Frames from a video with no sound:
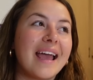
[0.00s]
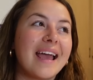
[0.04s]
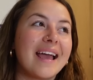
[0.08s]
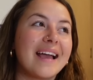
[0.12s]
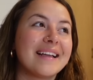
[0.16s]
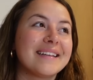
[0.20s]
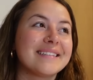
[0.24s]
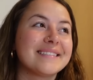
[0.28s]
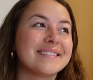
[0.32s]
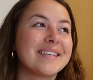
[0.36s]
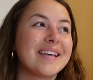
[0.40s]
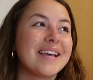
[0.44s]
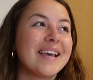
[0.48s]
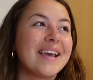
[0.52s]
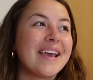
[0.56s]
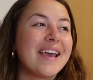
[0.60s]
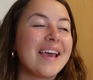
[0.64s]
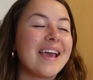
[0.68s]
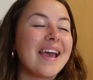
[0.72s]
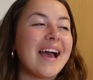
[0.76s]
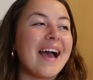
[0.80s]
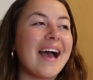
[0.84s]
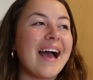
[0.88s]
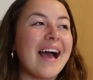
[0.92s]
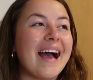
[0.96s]
And
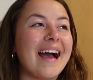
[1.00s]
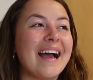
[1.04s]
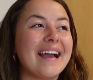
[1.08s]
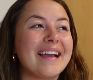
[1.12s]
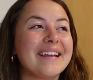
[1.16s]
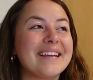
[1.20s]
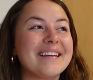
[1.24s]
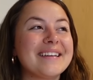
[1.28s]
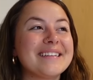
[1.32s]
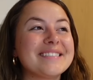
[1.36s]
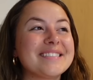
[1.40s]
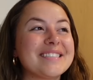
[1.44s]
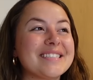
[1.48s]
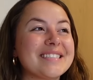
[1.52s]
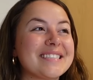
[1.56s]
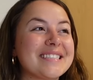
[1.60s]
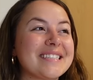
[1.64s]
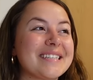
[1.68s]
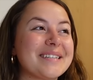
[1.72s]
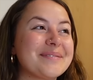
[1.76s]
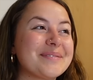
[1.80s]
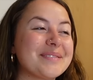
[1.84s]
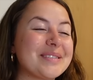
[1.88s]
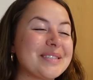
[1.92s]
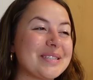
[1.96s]
I just
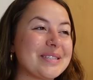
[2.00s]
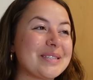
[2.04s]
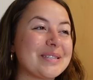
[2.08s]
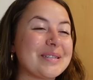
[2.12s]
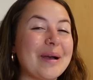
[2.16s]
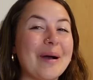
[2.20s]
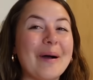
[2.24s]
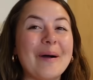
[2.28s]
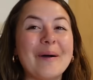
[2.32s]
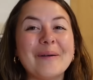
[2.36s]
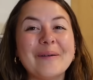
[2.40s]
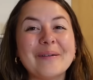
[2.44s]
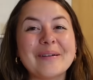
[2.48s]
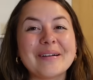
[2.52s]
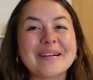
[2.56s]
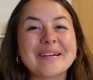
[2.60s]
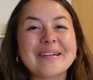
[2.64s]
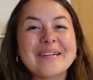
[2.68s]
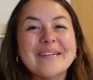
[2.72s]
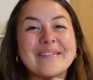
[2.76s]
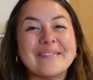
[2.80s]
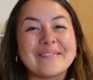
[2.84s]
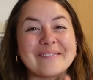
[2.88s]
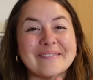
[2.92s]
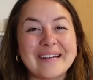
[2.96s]
am so
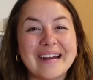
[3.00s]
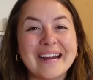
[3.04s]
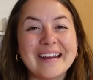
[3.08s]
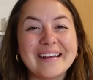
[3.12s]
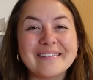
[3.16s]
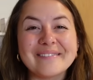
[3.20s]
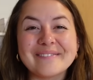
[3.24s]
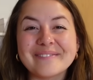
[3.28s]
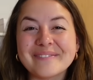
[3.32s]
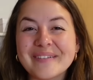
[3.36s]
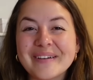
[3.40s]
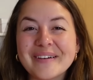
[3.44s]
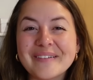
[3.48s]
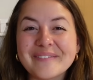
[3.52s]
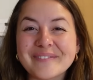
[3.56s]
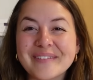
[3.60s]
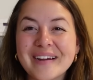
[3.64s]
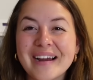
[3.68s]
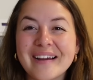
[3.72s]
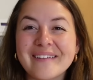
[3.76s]
grateful for